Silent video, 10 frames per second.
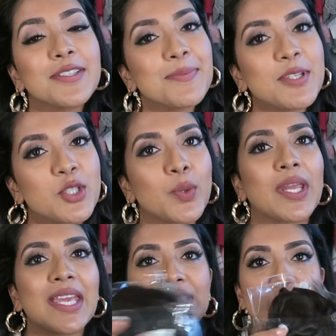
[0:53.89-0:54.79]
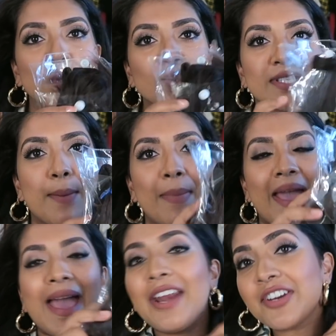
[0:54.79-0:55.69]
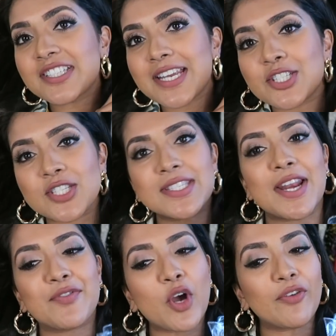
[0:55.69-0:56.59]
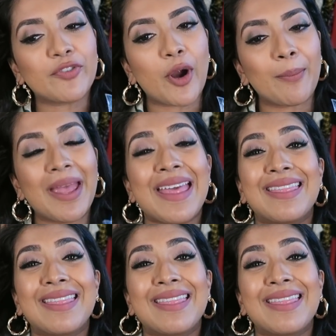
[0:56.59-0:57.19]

be doing is use some hair extensions that I've got from